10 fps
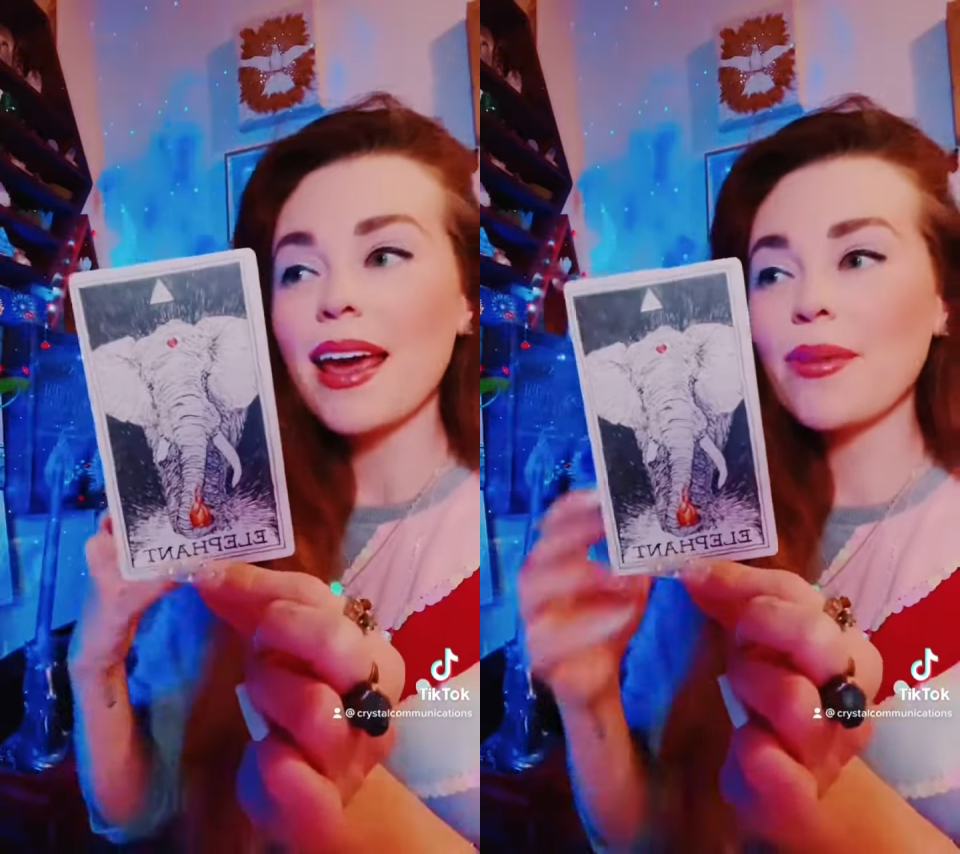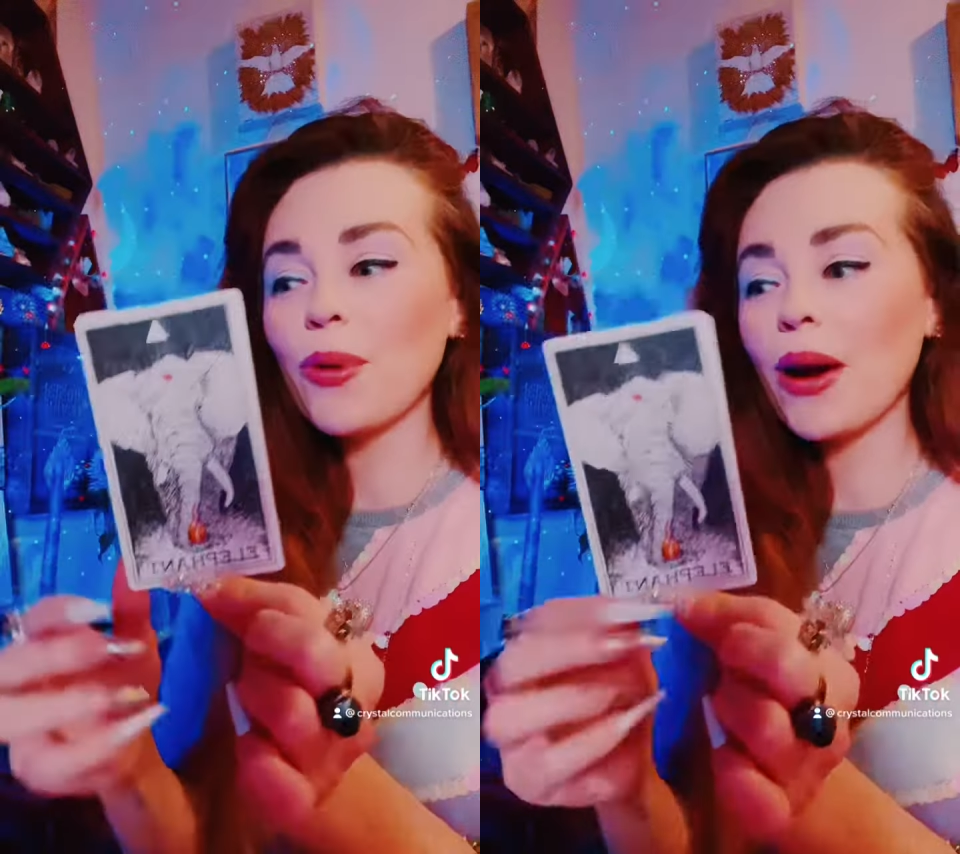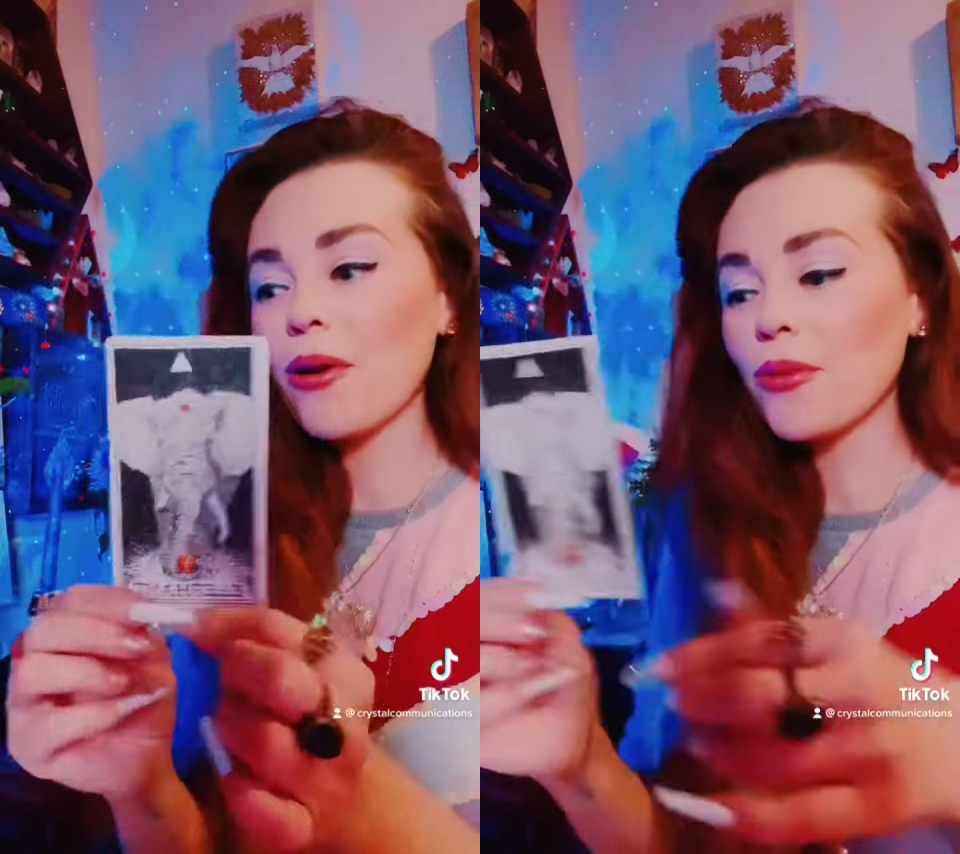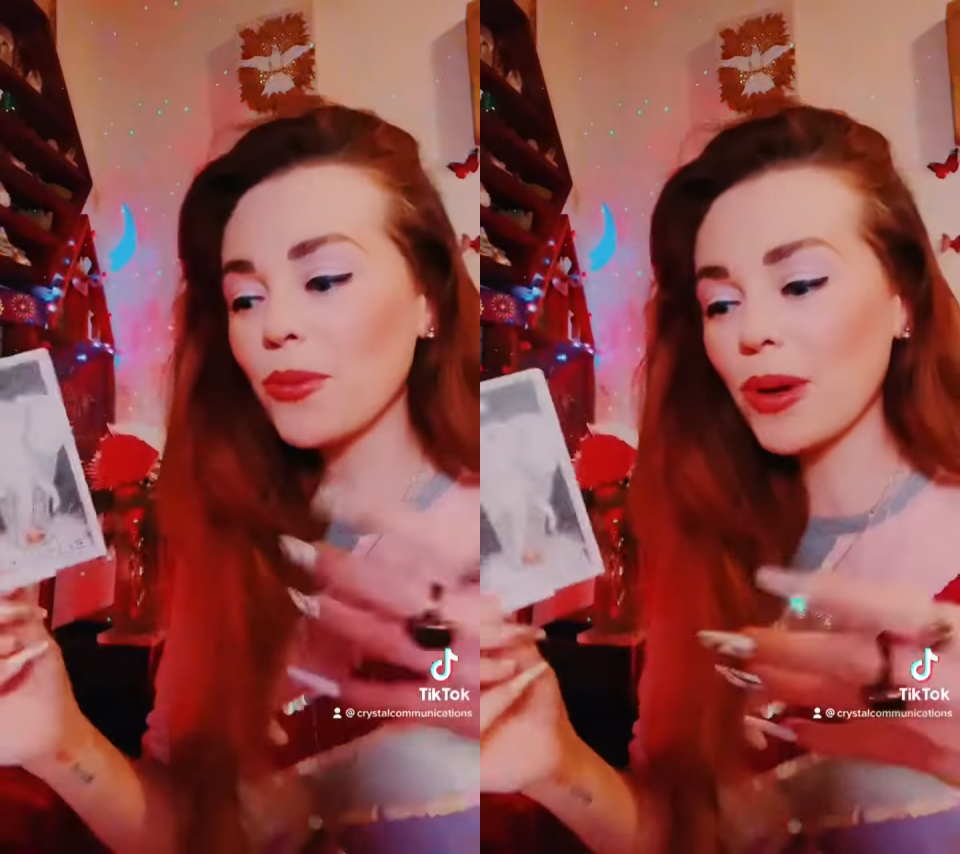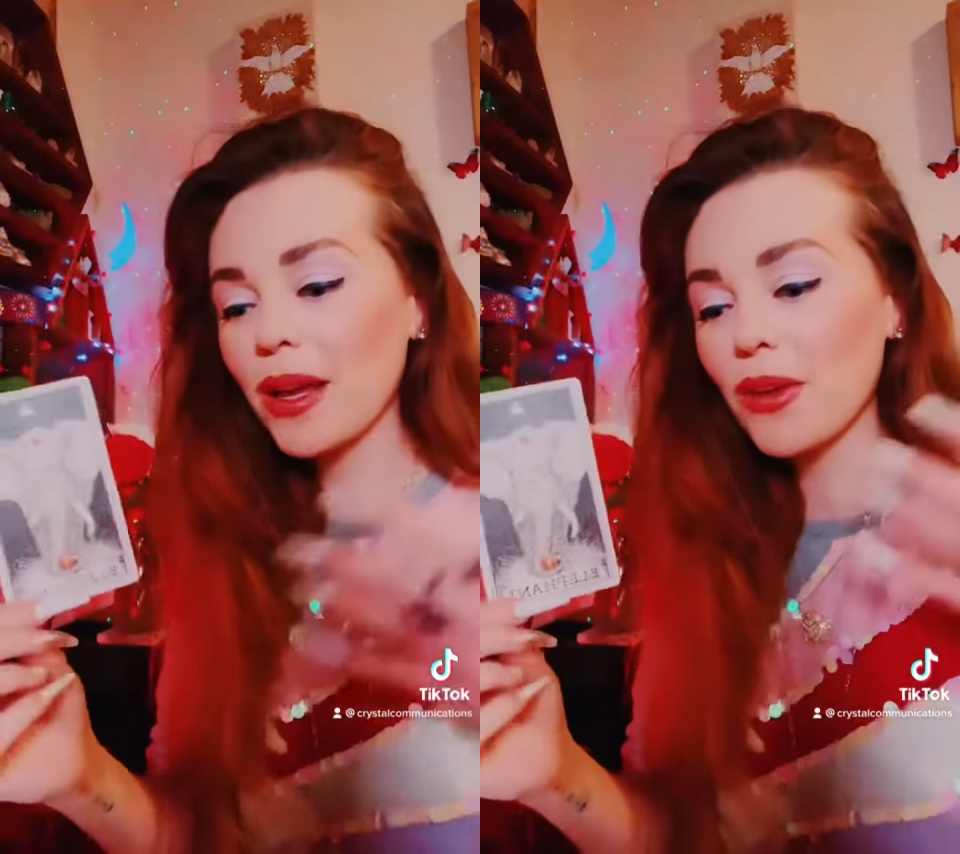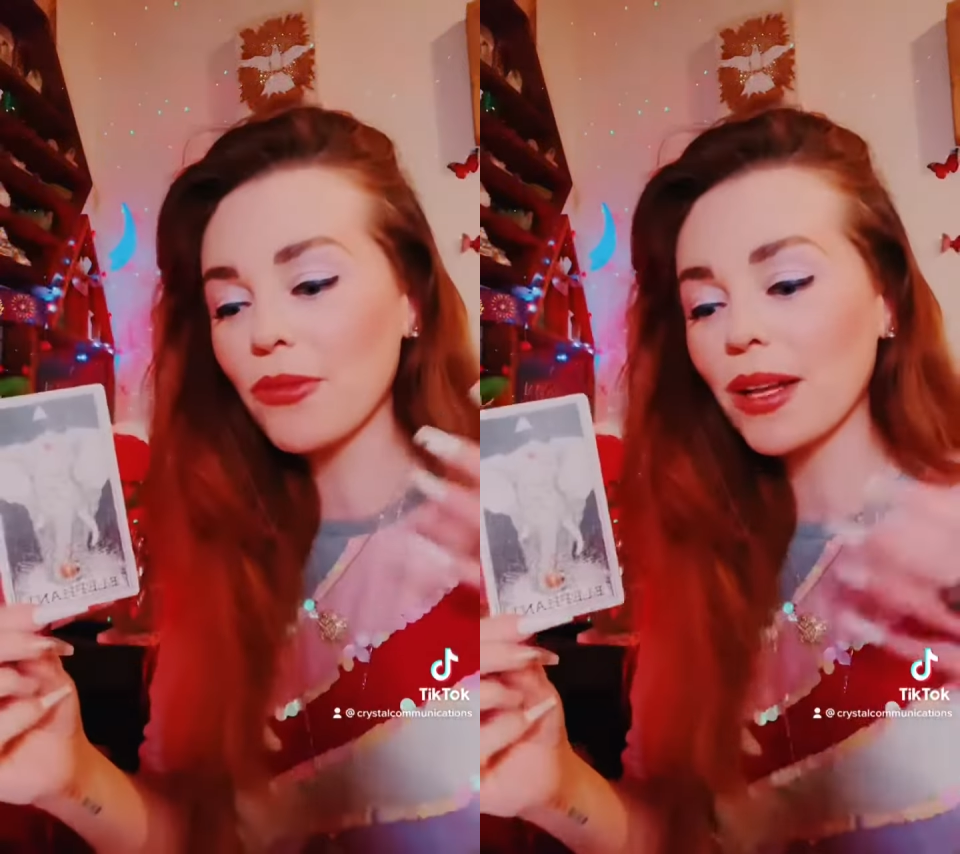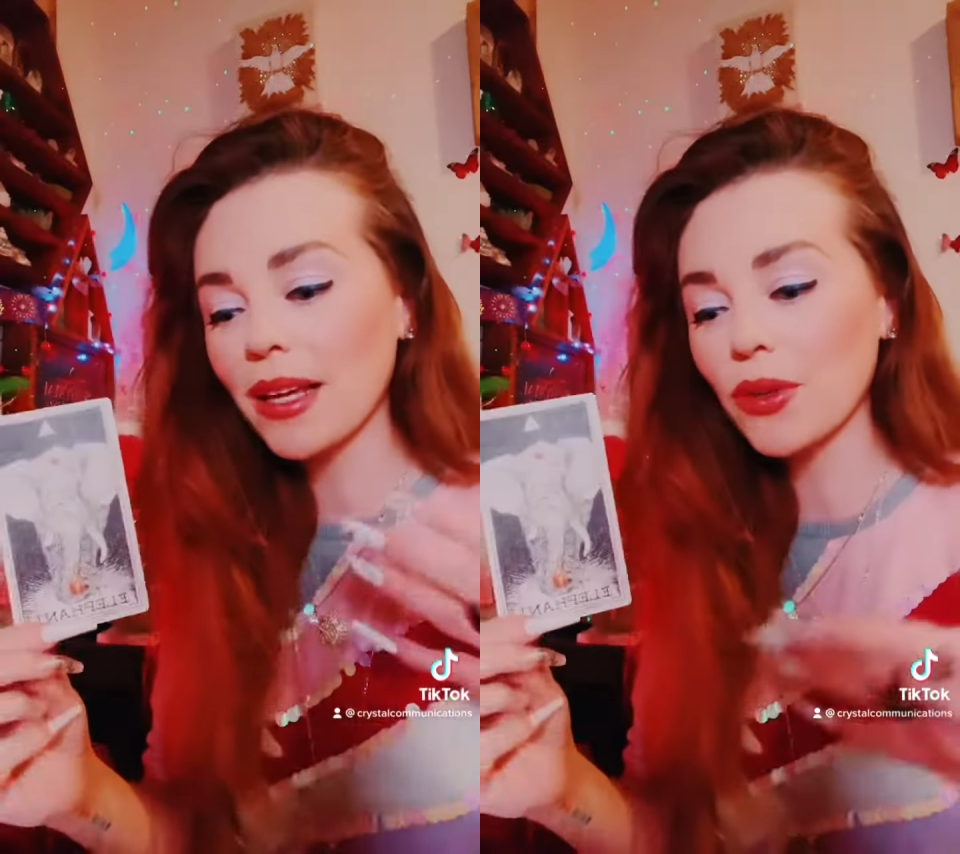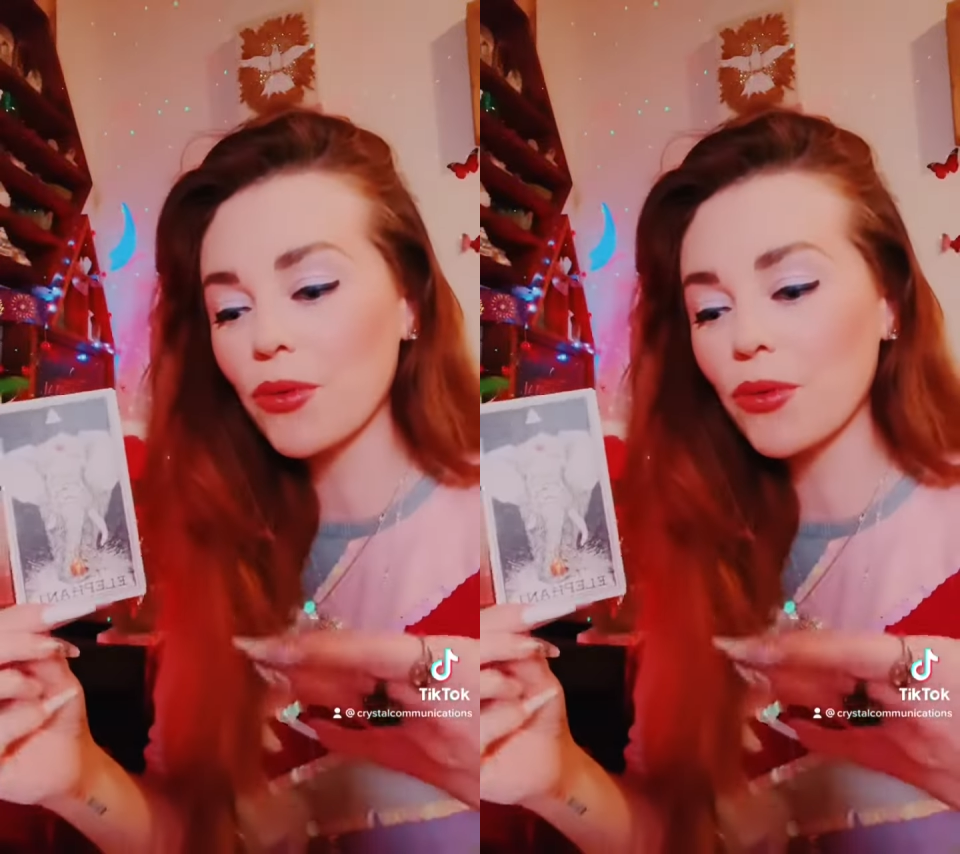where where you felt like